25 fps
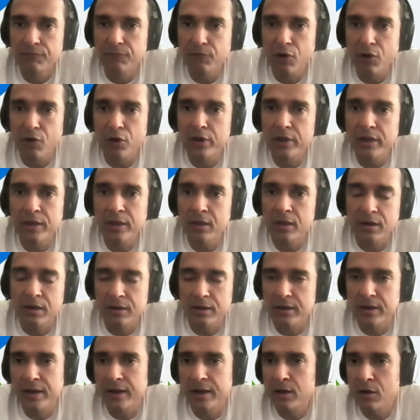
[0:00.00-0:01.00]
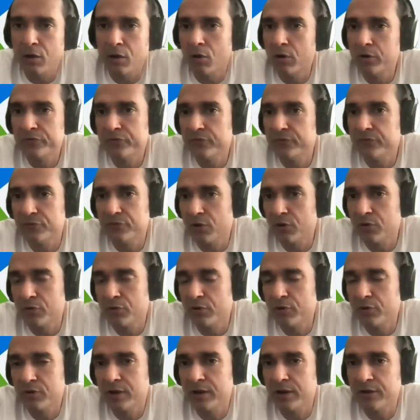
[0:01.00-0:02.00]
flogging a dead horse is not
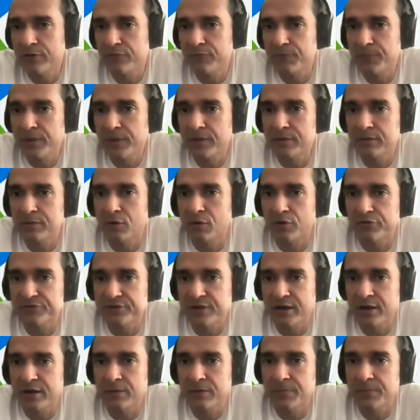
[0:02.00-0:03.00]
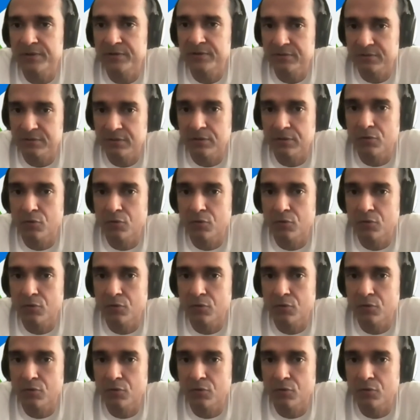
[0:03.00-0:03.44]
going to kind of make the horse stand up and